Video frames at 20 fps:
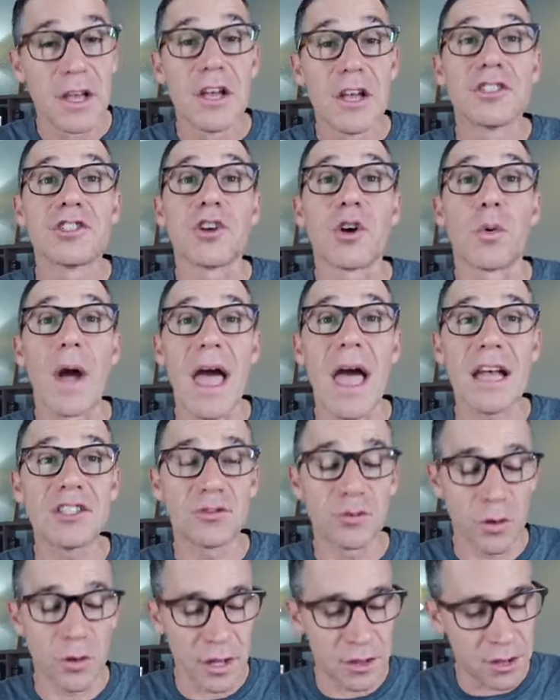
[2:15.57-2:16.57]
So
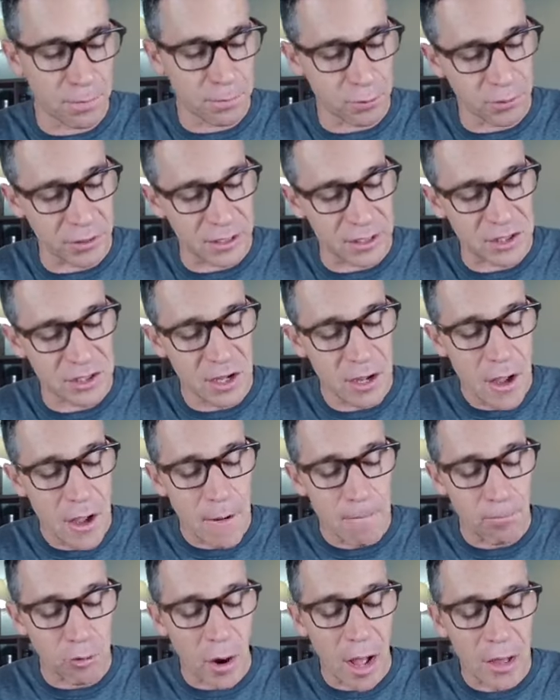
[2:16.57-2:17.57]
Ezra the priest
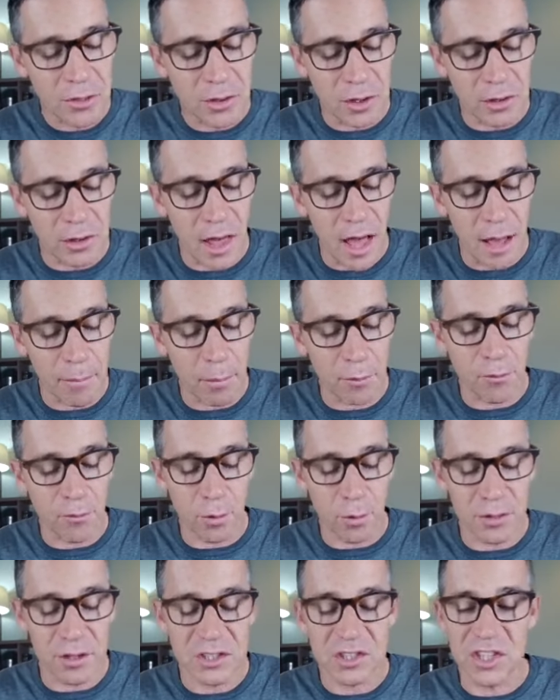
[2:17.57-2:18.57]
brought the law
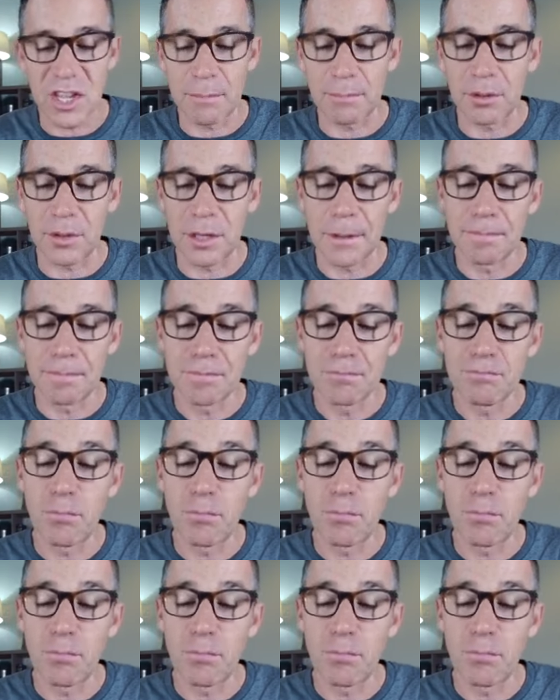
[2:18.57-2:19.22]
before the assembly,